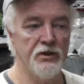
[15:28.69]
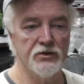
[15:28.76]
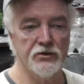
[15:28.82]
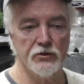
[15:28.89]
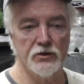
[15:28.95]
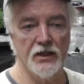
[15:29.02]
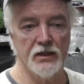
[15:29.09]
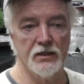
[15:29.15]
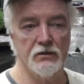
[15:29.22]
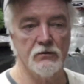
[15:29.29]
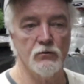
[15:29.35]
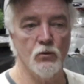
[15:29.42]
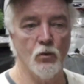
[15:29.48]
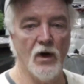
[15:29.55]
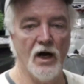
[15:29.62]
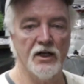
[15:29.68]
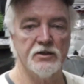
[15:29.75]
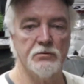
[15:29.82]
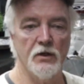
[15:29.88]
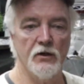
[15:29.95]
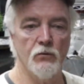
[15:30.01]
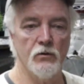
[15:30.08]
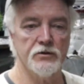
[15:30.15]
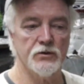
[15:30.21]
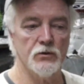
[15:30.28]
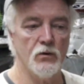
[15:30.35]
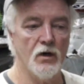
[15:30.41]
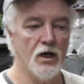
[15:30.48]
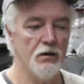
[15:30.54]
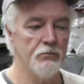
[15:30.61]
And you still got to watch them every once
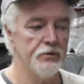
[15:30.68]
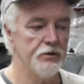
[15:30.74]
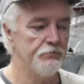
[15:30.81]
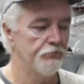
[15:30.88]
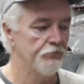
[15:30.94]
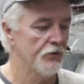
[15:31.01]
in a while, but